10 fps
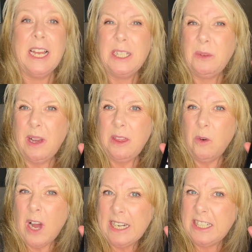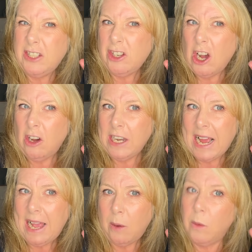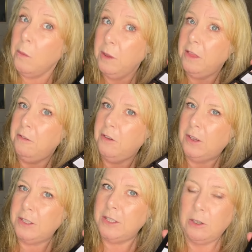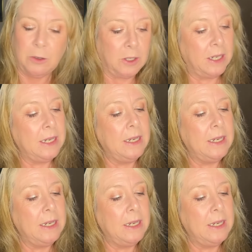So I thought I'd start now with the first look.